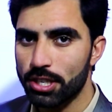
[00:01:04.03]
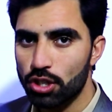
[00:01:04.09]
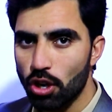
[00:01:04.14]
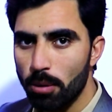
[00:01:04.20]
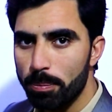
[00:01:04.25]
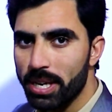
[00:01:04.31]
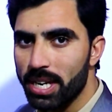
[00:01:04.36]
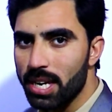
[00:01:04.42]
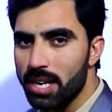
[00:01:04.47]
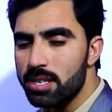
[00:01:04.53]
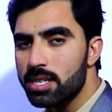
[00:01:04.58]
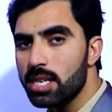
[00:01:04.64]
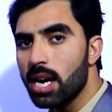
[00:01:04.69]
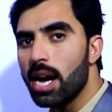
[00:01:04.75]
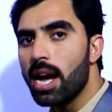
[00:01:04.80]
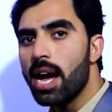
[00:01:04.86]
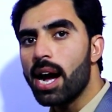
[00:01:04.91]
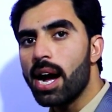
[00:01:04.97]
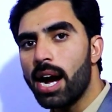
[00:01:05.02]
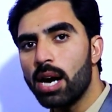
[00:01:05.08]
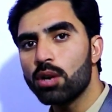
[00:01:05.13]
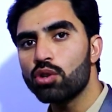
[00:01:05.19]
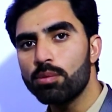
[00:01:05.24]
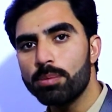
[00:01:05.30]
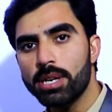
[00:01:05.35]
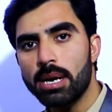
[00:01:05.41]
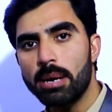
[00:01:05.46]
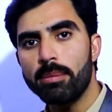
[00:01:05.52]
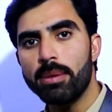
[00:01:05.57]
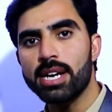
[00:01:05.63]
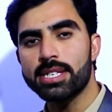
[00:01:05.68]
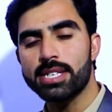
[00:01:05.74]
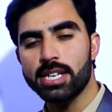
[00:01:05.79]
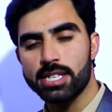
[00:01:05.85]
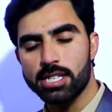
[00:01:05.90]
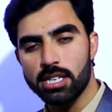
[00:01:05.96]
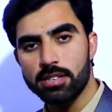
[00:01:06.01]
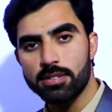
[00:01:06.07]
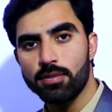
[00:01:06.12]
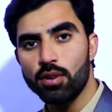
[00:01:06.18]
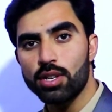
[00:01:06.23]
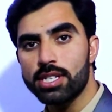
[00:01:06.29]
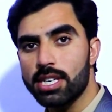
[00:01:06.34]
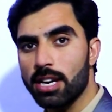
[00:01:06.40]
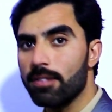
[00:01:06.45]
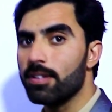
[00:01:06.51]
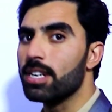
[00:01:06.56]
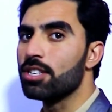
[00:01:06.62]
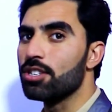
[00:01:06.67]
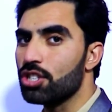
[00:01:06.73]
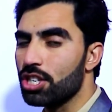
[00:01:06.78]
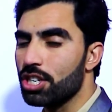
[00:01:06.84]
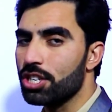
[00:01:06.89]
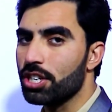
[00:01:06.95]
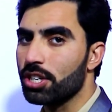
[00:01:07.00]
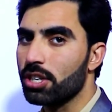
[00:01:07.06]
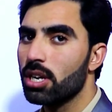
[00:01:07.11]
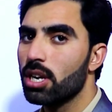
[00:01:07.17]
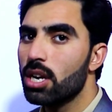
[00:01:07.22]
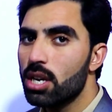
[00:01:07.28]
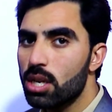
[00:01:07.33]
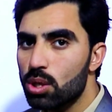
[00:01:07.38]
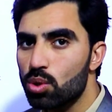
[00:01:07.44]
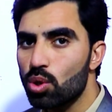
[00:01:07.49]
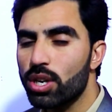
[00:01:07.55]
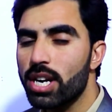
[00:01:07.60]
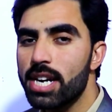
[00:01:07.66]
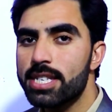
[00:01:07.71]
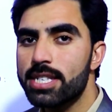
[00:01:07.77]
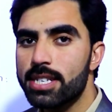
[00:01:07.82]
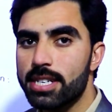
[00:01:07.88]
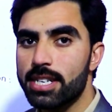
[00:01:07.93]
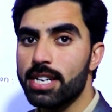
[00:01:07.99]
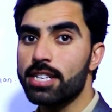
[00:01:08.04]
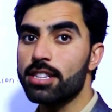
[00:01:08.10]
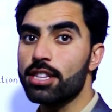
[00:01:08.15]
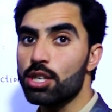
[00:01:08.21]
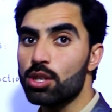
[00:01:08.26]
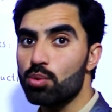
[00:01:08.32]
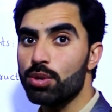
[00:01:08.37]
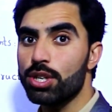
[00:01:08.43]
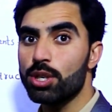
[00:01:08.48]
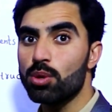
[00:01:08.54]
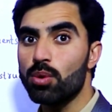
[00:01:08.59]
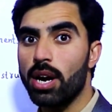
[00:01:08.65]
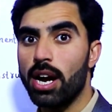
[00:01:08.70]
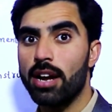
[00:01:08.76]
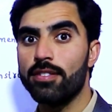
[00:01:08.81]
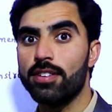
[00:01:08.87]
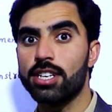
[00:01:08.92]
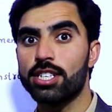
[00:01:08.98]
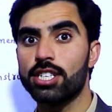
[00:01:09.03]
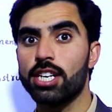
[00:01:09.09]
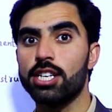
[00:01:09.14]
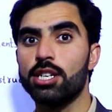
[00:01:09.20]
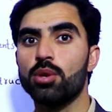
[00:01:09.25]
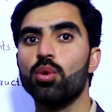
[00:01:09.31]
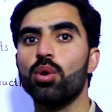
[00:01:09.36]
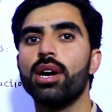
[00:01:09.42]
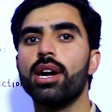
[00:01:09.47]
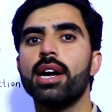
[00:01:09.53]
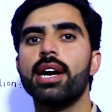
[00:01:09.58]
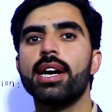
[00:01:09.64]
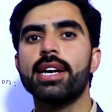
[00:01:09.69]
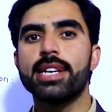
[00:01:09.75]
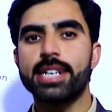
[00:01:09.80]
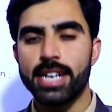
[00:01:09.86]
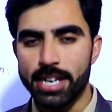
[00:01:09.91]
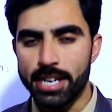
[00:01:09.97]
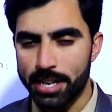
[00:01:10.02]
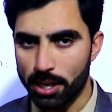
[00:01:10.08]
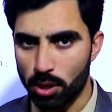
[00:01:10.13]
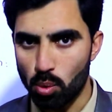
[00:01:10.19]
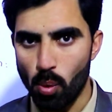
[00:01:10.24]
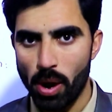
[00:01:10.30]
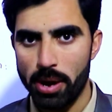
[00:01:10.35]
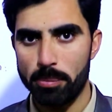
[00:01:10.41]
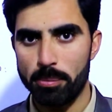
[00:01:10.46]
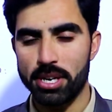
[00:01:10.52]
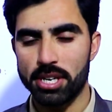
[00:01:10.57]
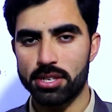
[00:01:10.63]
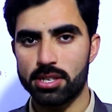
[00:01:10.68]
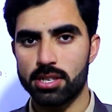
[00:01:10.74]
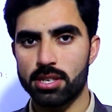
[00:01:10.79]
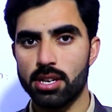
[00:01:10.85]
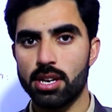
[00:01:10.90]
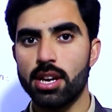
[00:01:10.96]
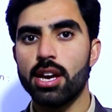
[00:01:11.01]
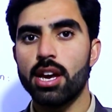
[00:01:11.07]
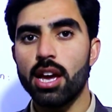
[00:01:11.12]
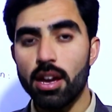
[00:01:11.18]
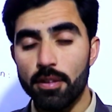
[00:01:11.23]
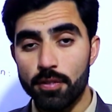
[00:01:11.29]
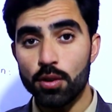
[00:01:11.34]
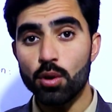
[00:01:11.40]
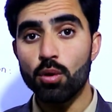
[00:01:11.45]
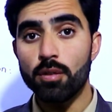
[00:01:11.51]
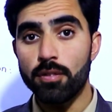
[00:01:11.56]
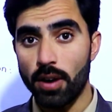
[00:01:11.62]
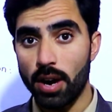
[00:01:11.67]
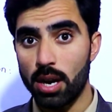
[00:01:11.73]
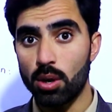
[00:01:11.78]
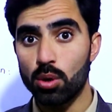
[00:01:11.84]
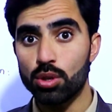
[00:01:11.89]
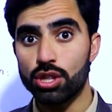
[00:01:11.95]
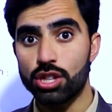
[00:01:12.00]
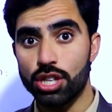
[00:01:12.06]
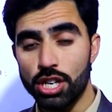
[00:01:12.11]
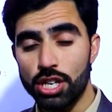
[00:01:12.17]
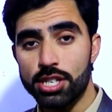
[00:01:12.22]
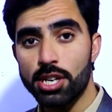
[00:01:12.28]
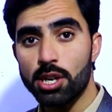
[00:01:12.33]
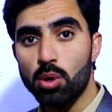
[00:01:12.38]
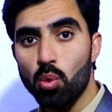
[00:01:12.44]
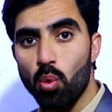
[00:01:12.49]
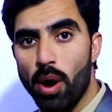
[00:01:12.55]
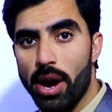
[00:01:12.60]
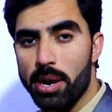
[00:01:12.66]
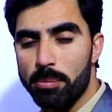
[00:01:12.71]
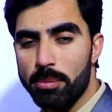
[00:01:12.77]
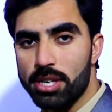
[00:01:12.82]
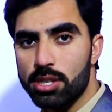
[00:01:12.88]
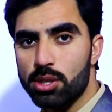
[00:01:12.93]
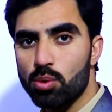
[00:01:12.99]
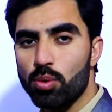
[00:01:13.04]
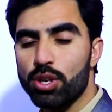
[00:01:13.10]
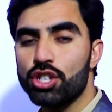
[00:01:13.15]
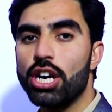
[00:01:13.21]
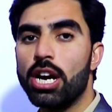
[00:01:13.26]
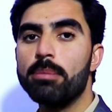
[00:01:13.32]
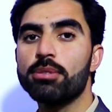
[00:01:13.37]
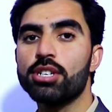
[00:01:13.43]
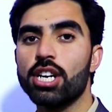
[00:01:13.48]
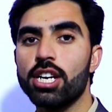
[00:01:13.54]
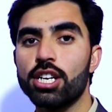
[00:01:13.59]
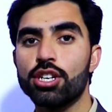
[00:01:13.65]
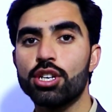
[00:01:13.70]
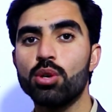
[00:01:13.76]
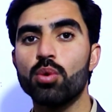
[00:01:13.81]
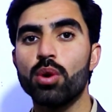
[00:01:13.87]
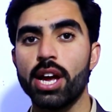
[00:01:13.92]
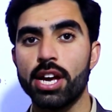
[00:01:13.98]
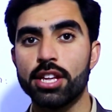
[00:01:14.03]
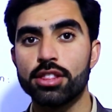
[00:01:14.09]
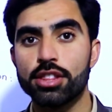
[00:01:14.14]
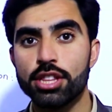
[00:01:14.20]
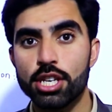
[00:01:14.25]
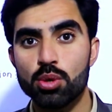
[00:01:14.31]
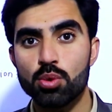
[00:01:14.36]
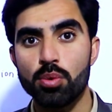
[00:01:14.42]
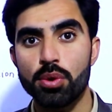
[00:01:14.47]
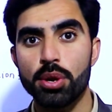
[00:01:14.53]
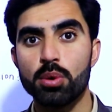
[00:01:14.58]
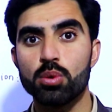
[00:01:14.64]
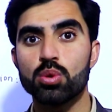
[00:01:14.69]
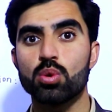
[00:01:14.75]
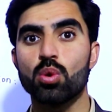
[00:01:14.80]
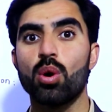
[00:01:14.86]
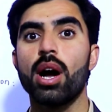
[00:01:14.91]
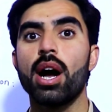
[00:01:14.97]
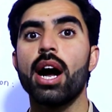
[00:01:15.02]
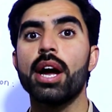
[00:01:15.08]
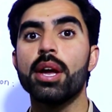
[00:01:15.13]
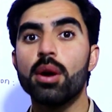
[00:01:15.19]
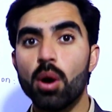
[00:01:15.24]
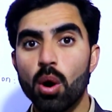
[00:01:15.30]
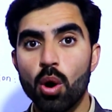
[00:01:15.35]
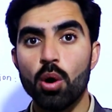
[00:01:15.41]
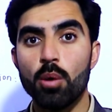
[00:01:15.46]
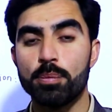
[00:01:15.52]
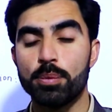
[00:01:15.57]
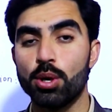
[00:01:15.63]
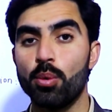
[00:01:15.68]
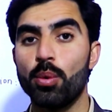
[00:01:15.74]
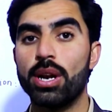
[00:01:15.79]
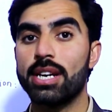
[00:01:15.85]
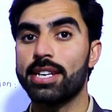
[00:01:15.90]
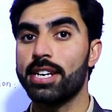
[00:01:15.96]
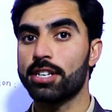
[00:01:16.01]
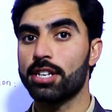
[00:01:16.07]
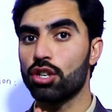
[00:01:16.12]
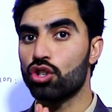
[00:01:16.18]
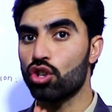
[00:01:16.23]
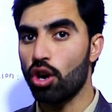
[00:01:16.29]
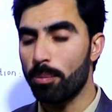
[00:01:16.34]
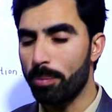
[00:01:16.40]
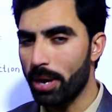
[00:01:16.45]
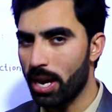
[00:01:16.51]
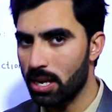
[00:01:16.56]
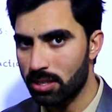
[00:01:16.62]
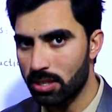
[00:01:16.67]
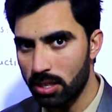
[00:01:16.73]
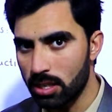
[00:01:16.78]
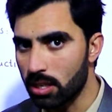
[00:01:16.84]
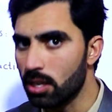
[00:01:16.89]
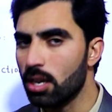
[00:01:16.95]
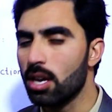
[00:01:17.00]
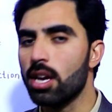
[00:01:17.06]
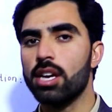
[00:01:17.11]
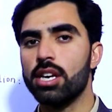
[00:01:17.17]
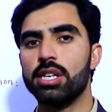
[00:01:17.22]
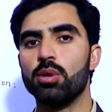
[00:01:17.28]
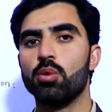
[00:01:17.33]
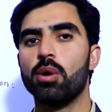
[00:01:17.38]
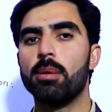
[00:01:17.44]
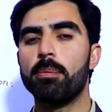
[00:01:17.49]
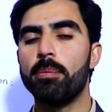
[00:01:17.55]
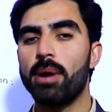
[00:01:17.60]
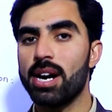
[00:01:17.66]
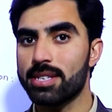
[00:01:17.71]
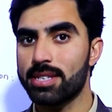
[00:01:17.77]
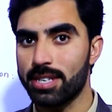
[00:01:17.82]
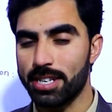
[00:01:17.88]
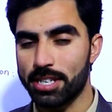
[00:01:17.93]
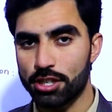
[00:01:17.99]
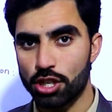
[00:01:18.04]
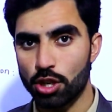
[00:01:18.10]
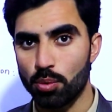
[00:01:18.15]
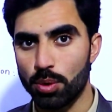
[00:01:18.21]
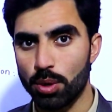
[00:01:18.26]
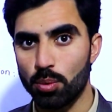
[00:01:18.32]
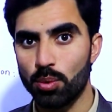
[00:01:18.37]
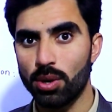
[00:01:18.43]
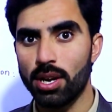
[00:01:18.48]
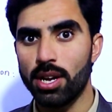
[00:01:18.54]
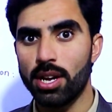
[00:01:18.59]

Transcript: the topic is how to become a successful civil engineer so guys today in this video i will tell you 10 requirements if you follow these requirements which i am telling you in this video so i hope you will get a job easily you will pass interview